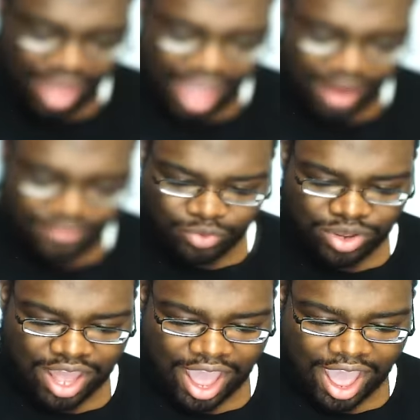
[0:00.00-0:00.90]
that,
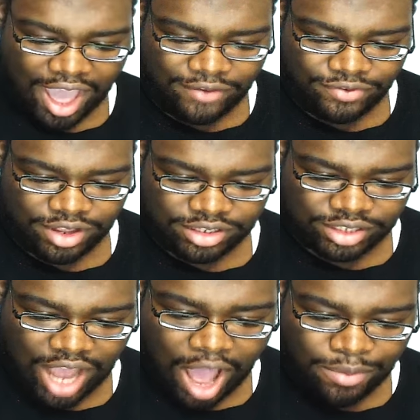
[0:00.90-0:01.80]
we have
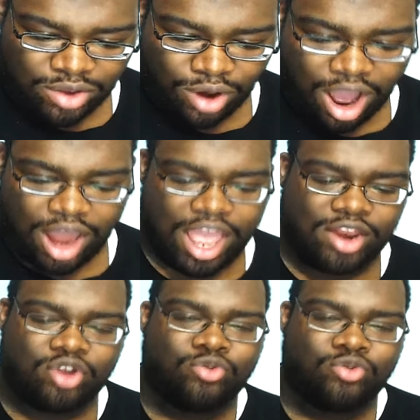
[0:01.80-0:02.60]
Tommy Rod and